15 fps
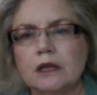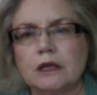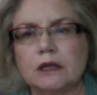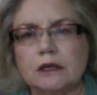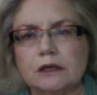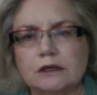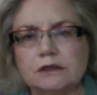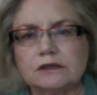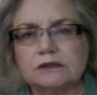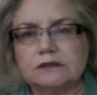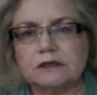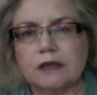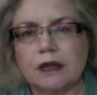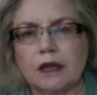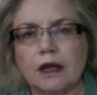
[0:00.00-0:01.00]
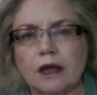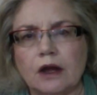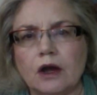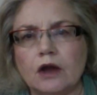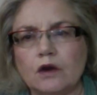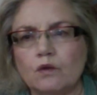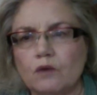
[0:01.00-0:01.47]
is
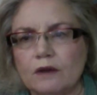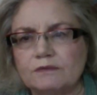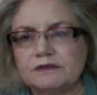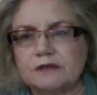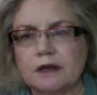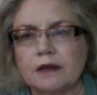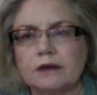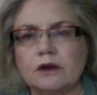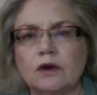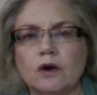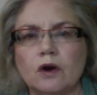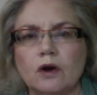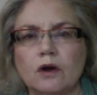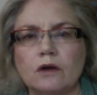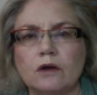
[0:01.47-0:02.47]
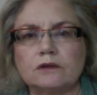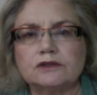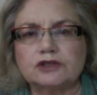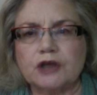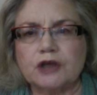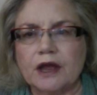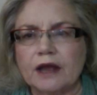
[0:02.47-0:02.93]
on a website called
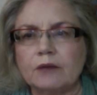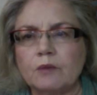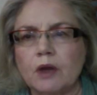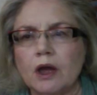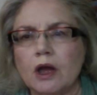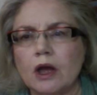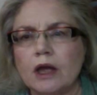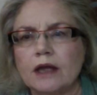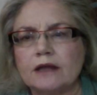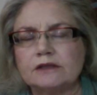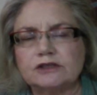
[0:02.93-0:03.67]
Chiang Mai